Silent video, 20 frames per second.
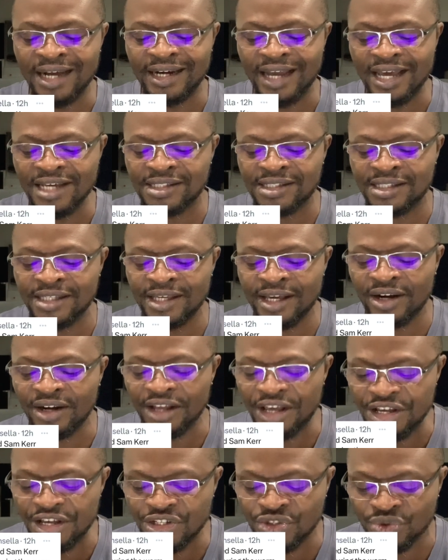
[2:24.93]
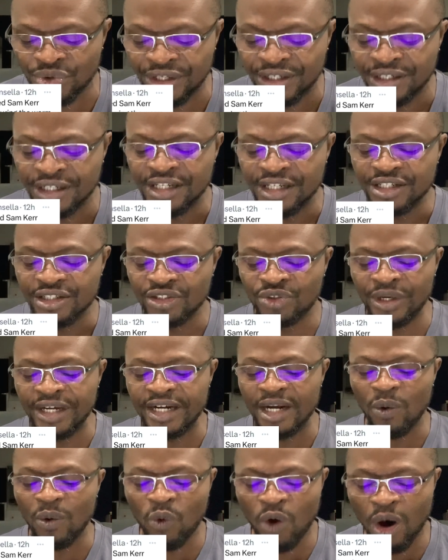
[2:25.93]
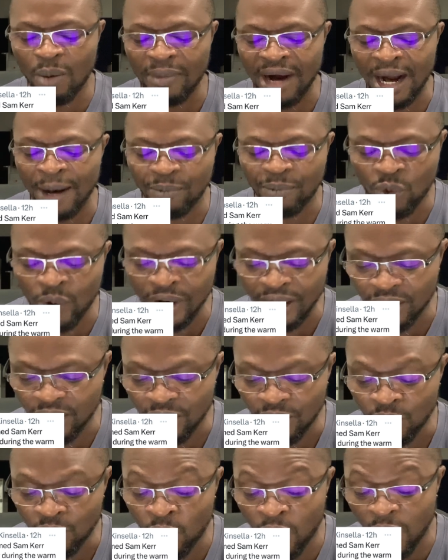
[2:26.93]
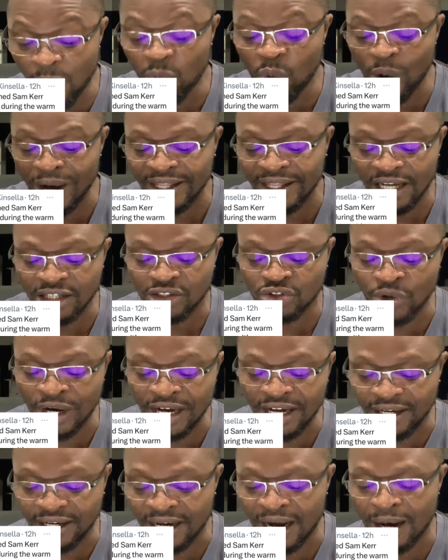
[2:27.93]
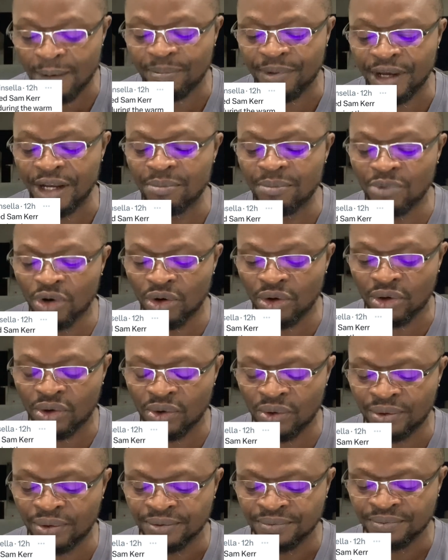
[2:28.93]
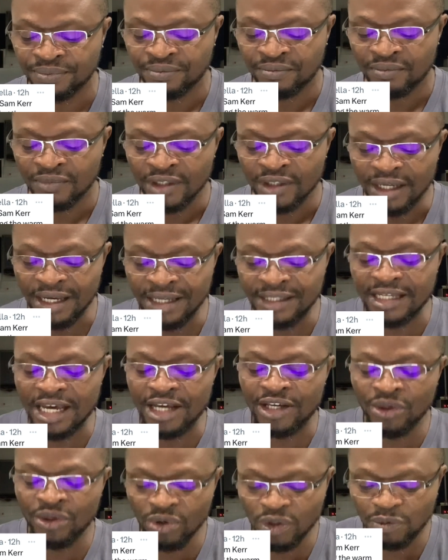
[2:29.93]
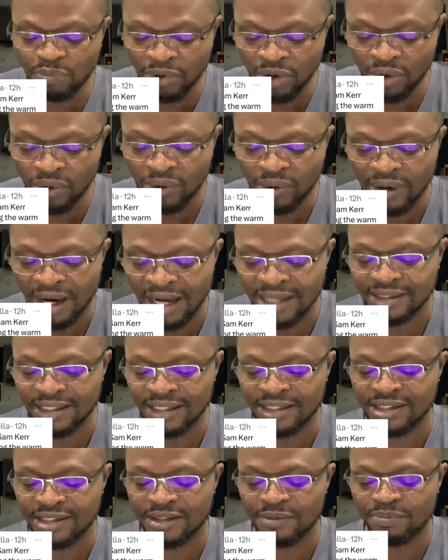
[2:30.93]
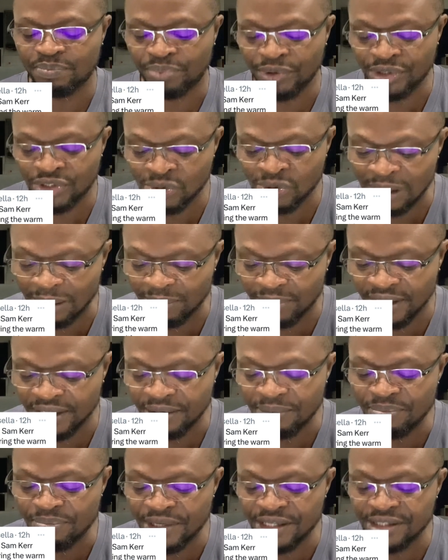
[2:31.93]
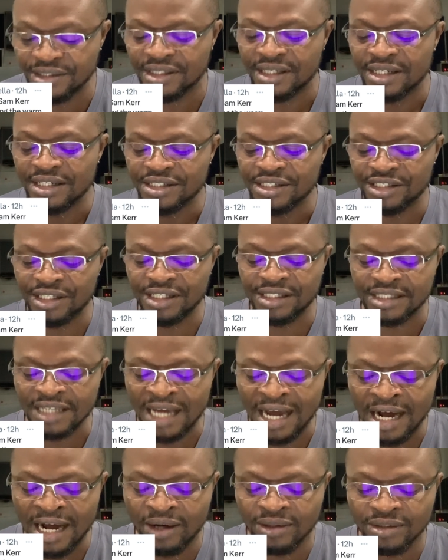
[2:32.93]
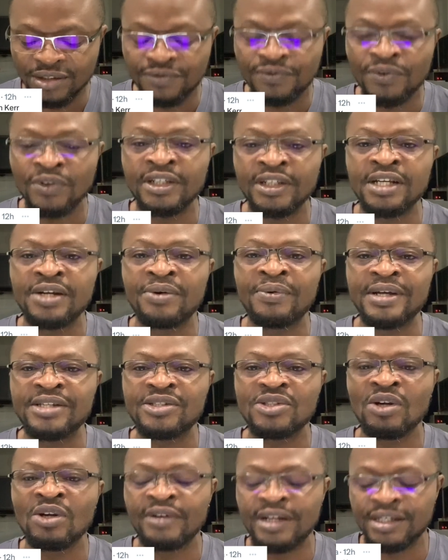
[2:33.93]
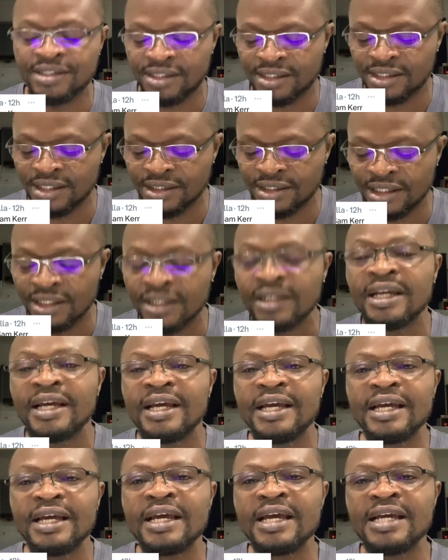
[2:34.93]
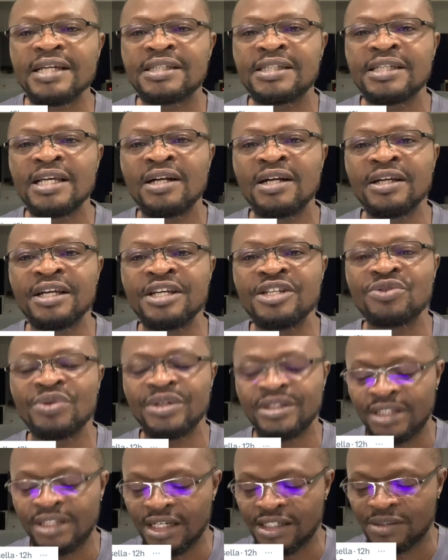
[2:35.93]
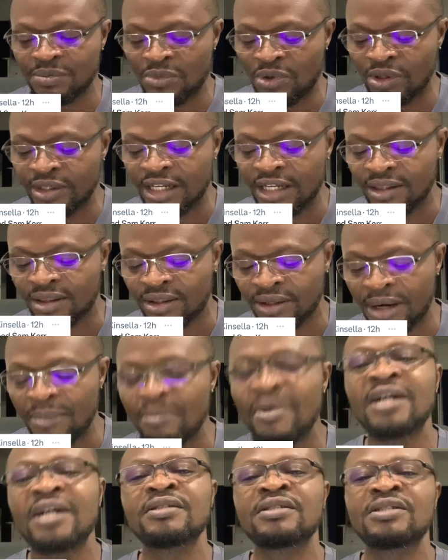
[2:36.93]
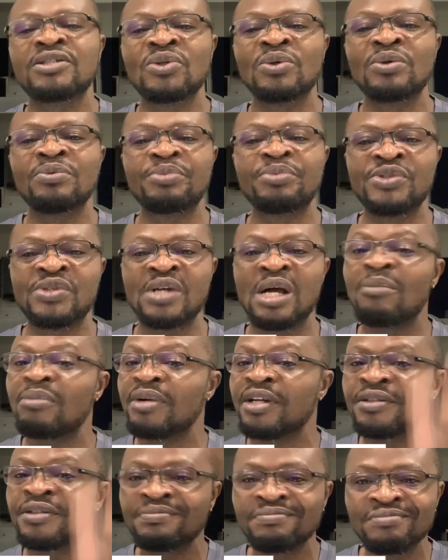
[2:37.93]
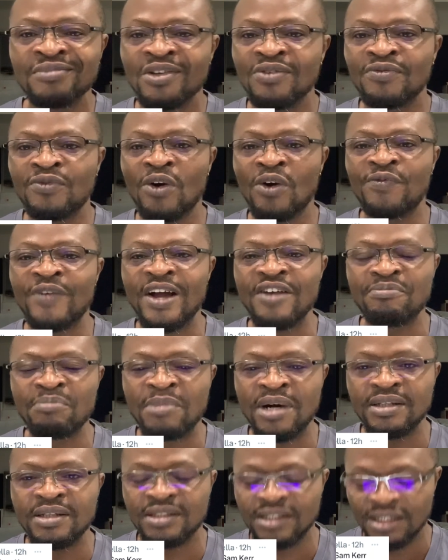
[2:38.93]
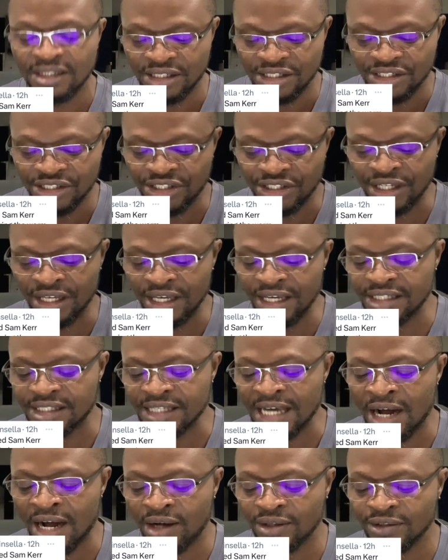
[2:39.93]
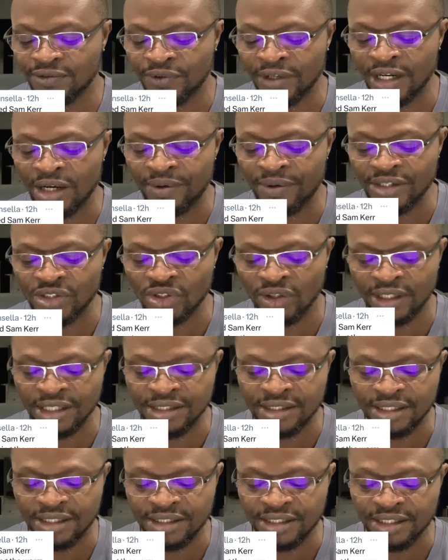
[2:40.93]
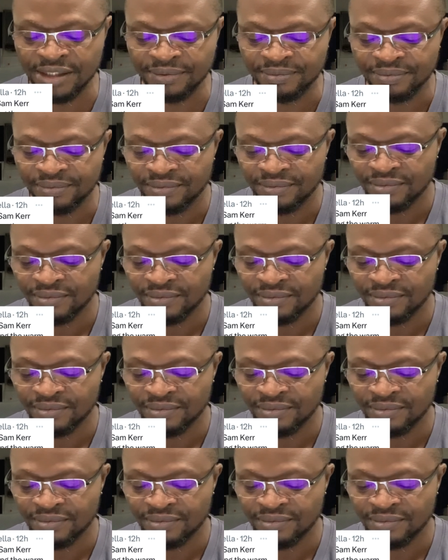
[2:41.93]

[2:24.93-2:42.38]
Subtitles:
an ACL injury during the warm weather training camp in Morocco. It's a huge blow as it presumably means she's out for the rest of the season. ACL injury takes more than 3 months, so presumably 4 or 5 months. She is out for the rest of the season.